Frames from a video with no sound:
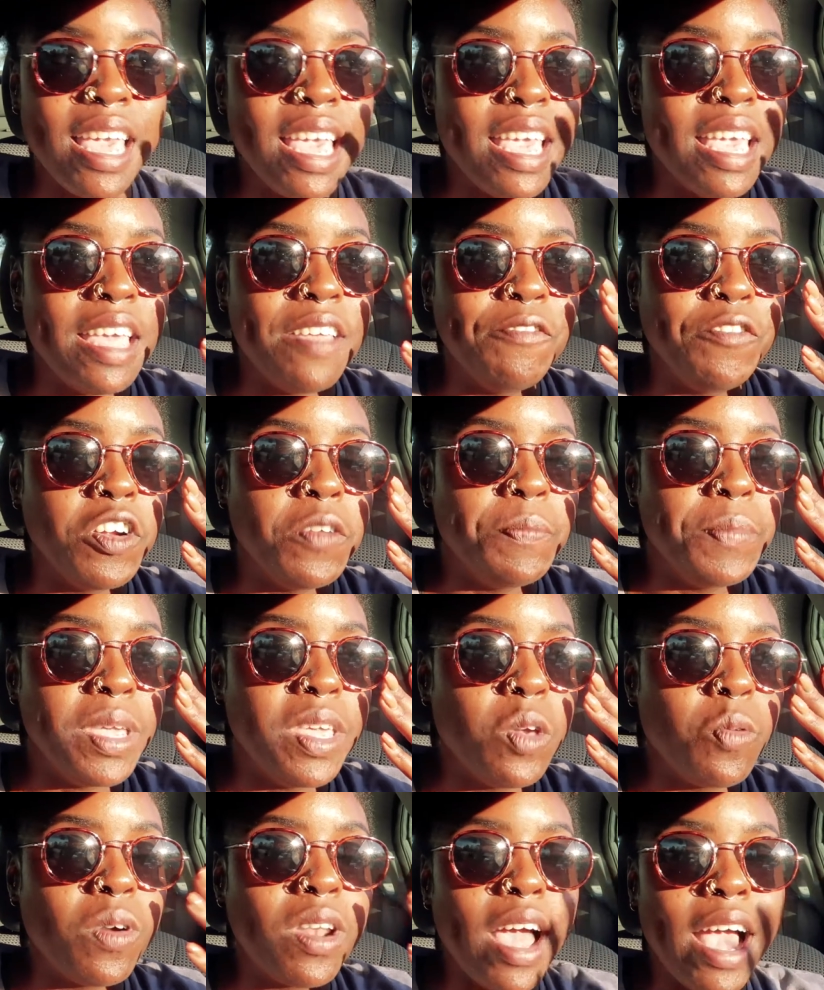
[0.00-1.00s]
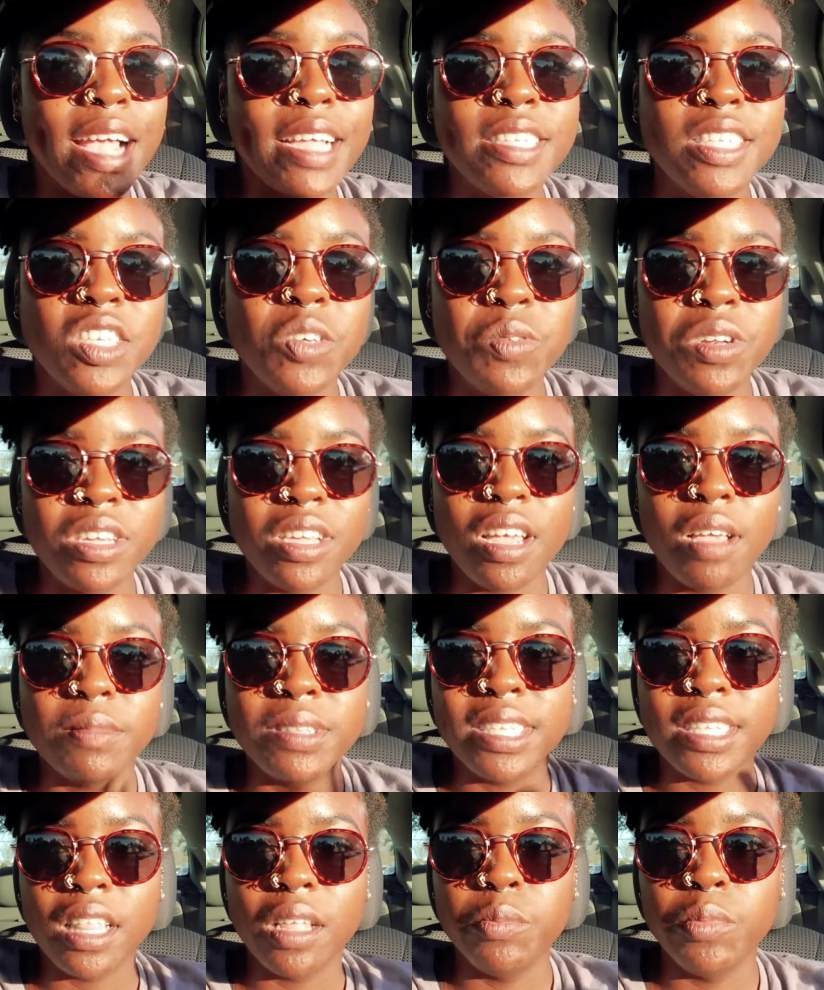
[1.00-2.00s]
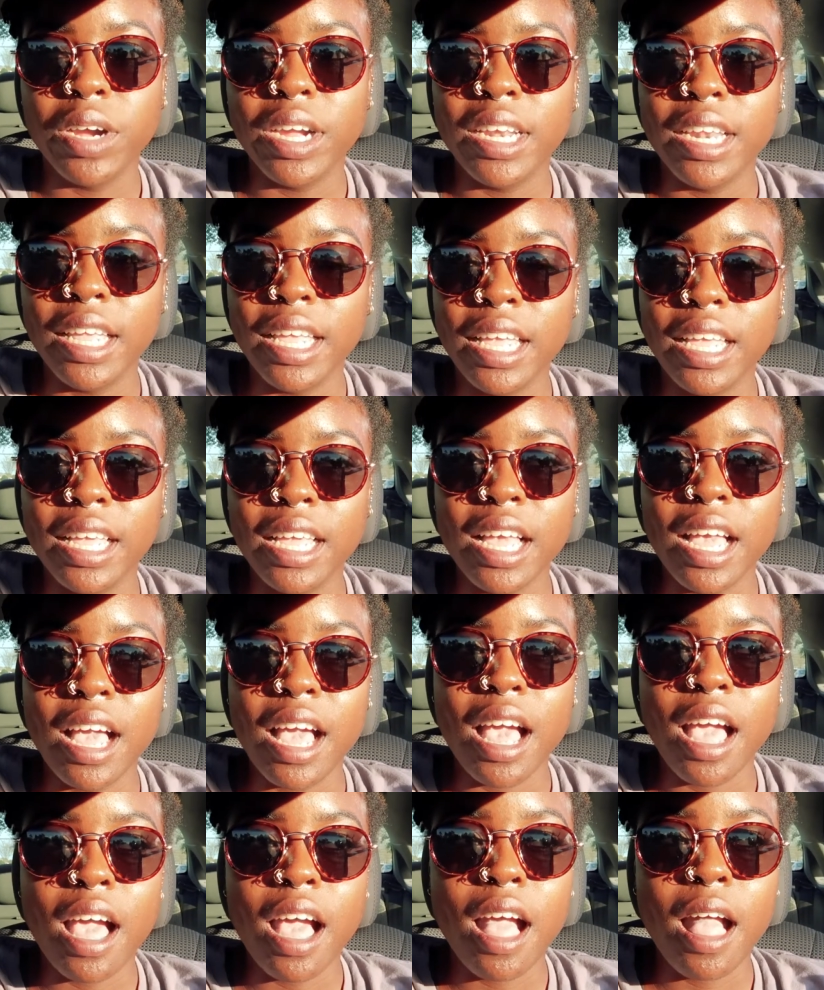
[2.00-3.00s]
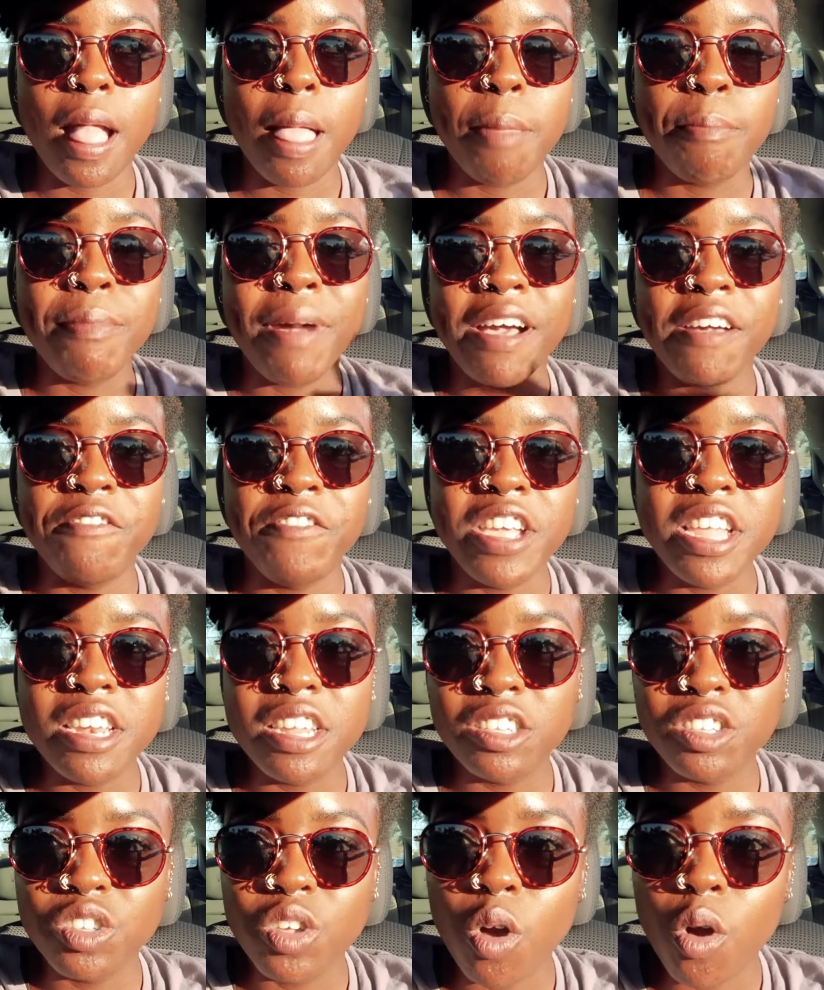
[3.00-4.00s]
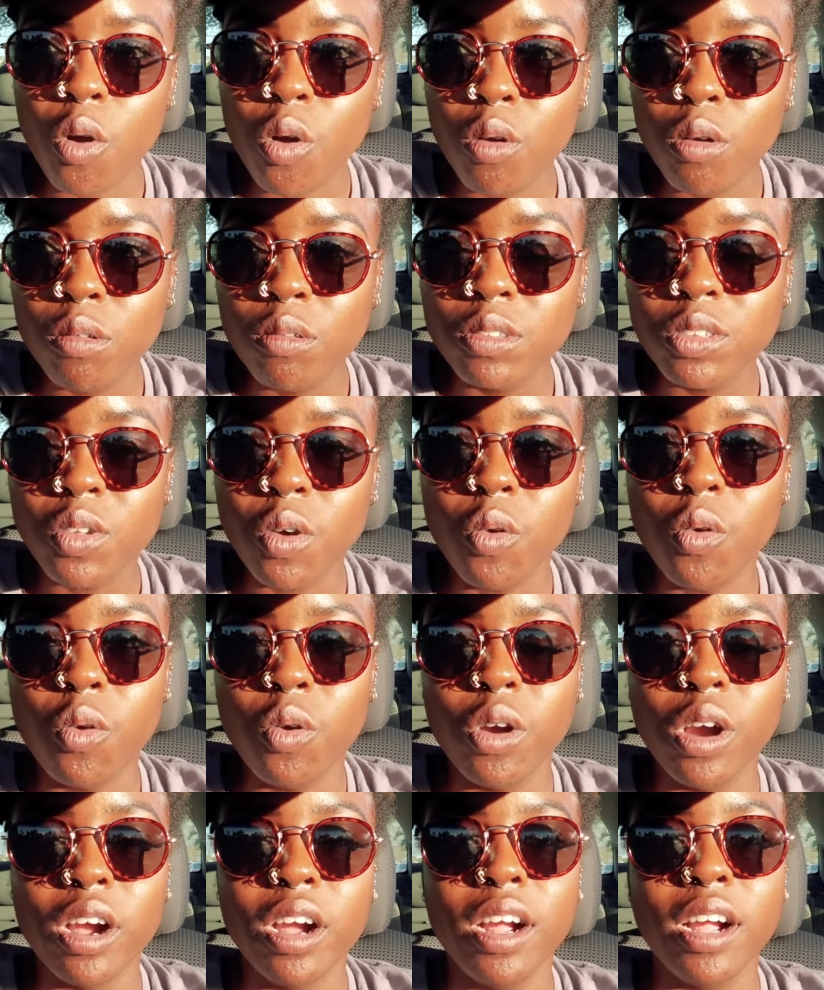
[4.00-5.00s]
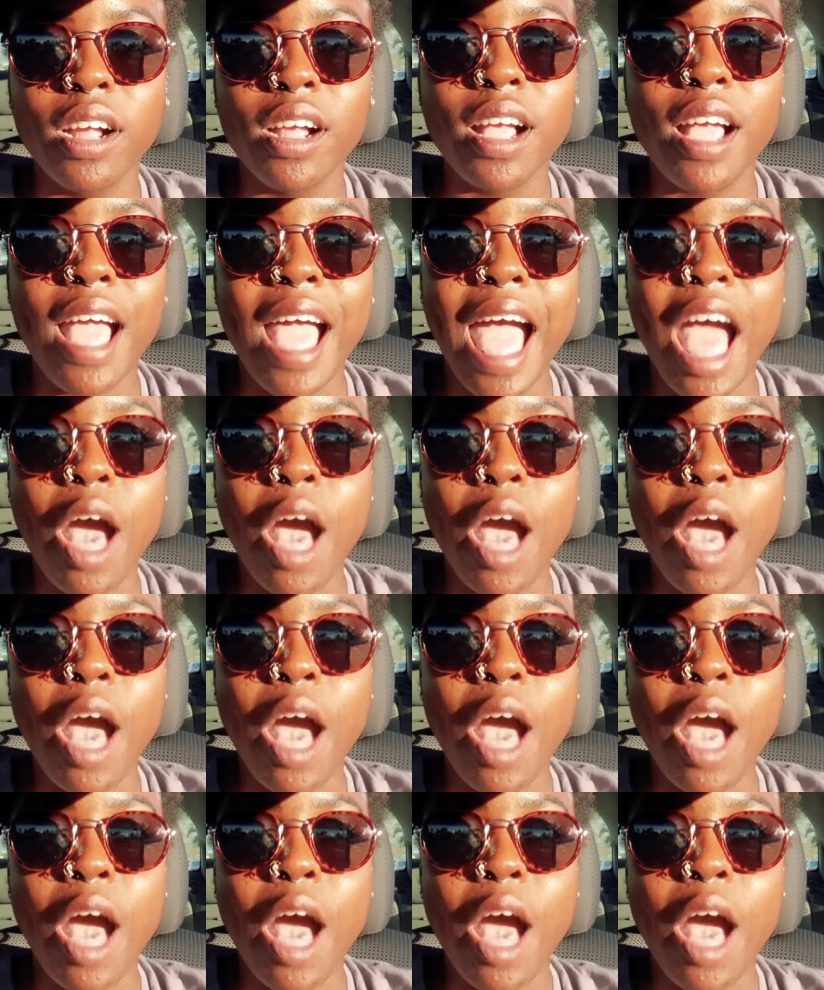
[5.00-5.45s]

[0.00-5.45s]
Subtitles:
And for me, what I do when it comes to celebrating my fitness goals or